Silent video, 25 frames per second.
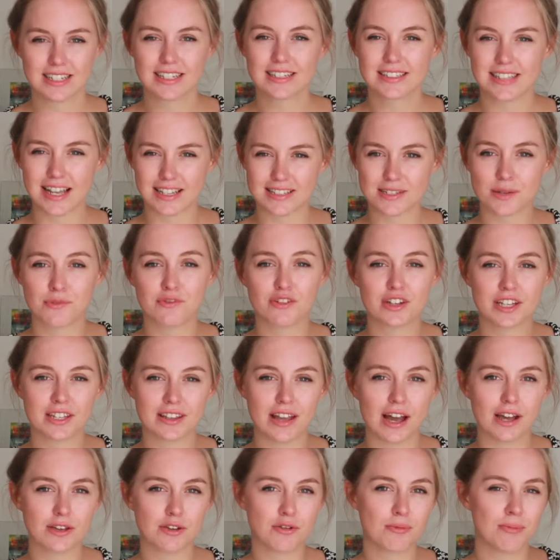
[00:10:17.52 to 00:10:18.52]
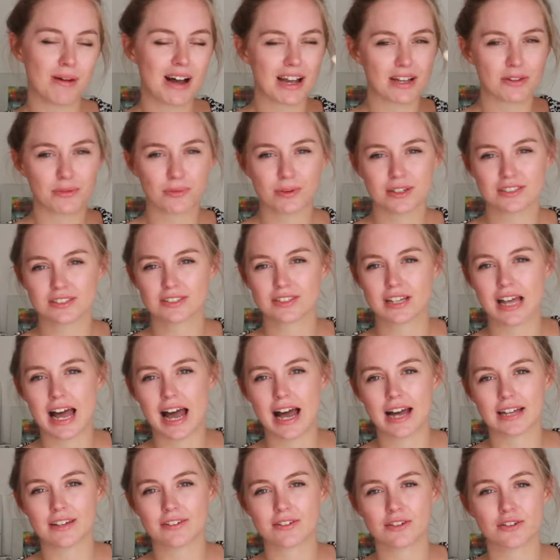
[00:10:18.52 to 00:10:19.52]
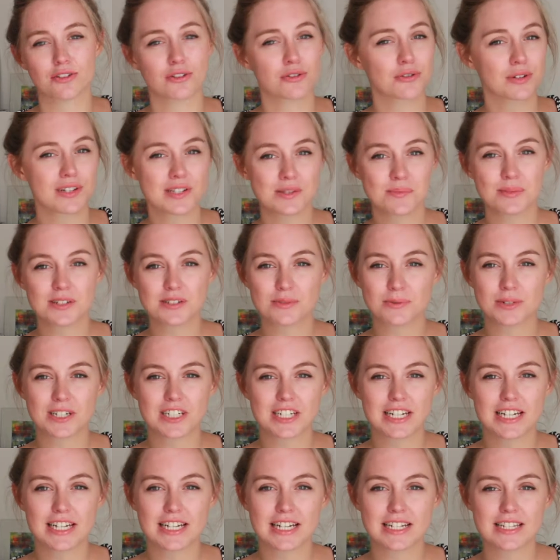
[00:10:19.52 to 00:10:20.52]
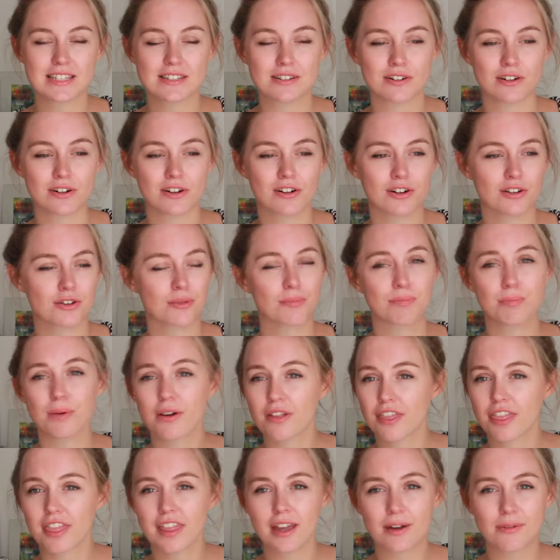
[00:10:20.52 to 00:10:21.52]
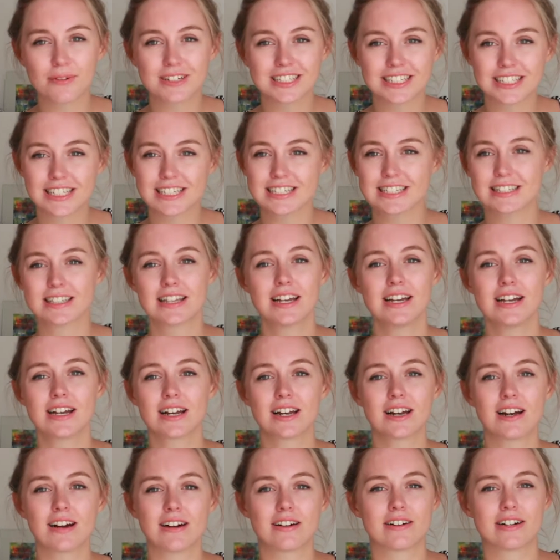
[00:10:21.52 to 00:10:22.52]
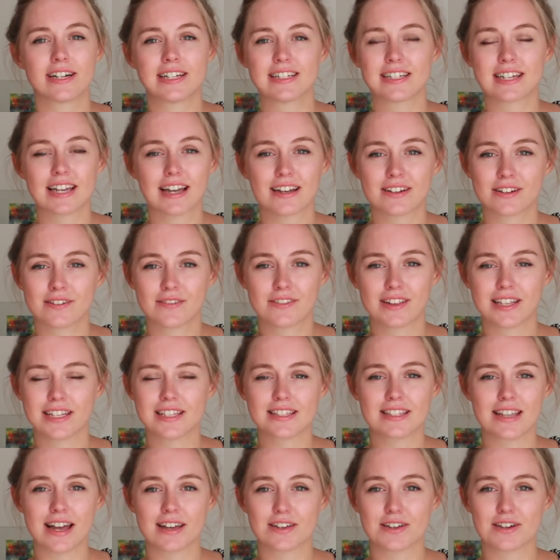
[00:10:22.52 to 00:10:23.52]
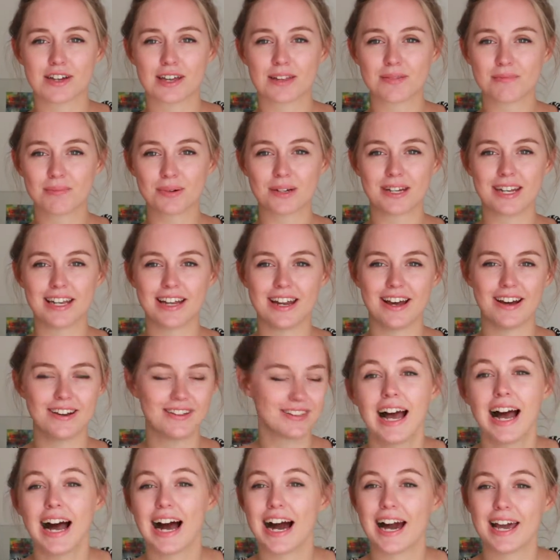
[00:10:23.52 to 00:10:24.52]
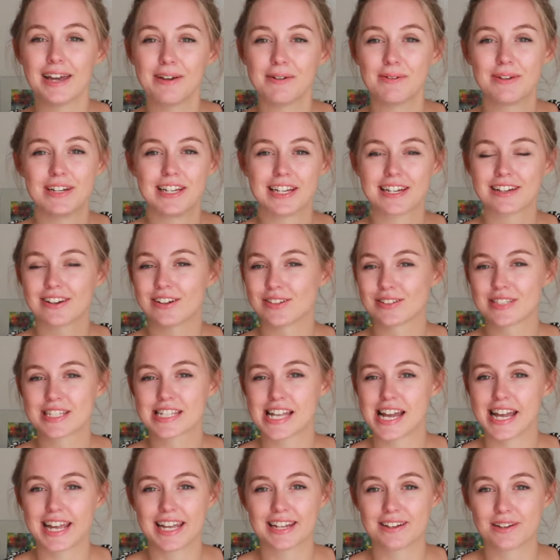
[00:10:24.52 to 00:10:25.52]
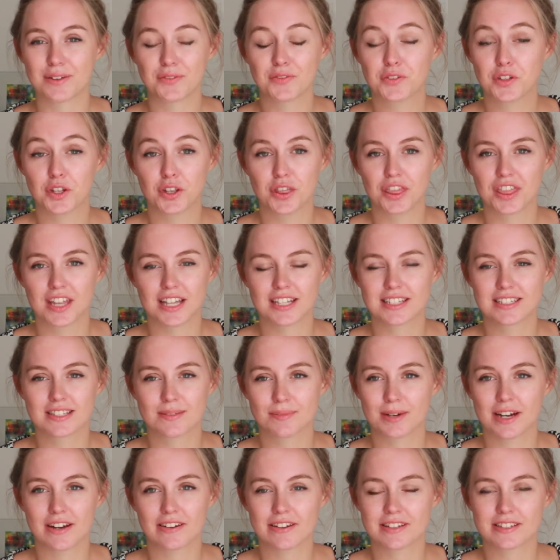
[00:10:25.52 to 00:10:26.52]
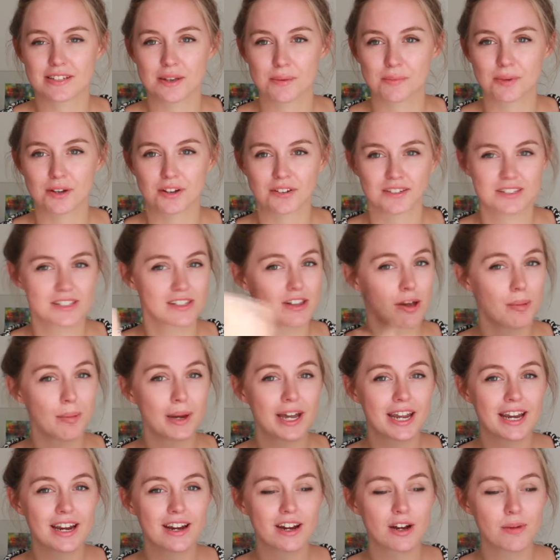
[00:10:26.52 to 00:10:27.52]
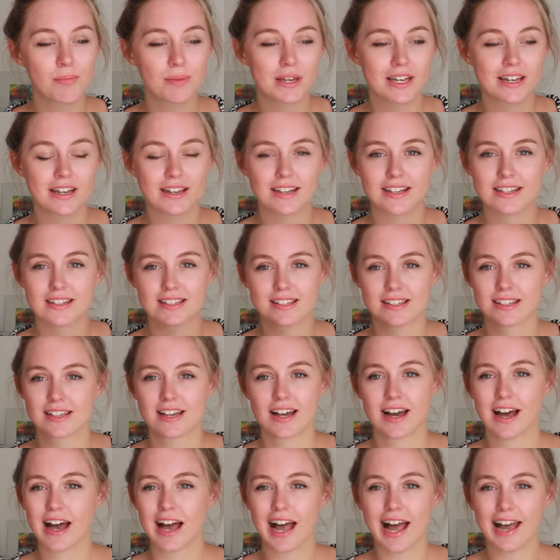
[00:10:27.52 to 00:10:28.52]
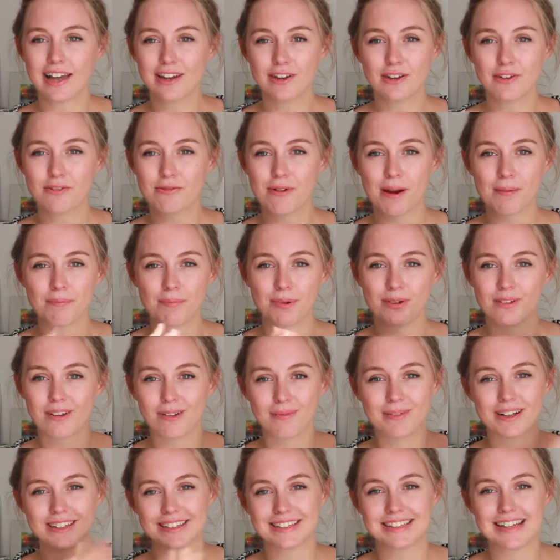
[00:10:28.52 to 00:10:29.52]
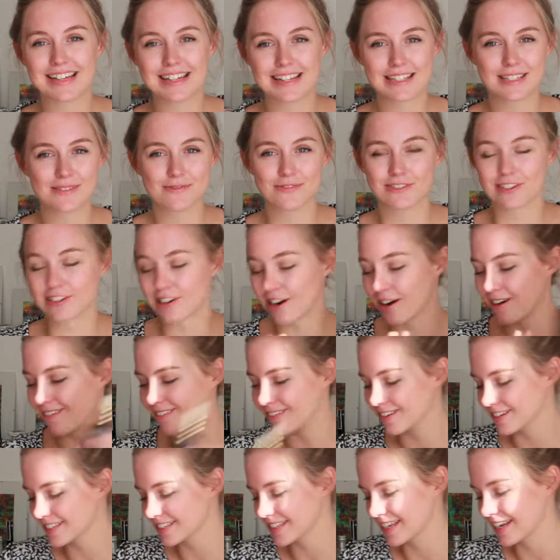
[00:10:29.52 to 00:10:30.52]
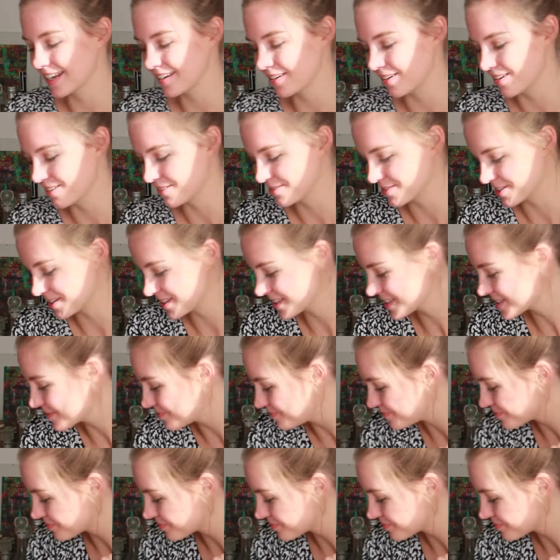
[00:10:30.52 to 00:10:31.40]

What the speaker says: that's something that you might want to add on your Christmas wish list or your birthday wish list or any kind of list that you can put it on. I really can't say enough good things about it, so I'm gonna stop here because I could ramble about this for hours and hours.